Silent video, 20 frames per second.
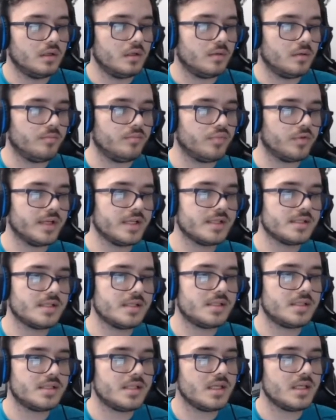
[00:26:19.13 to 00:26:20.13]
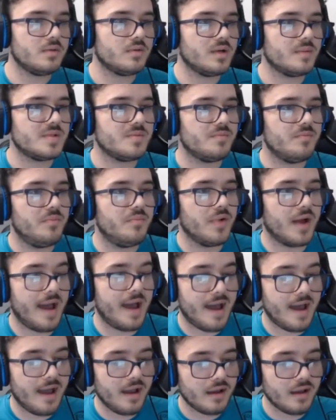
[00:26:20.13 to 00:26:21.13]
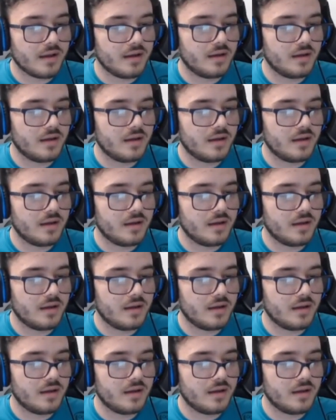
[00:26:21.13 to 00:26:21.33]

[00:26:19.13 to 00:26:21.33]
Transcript: Brings the Sticky Webs back.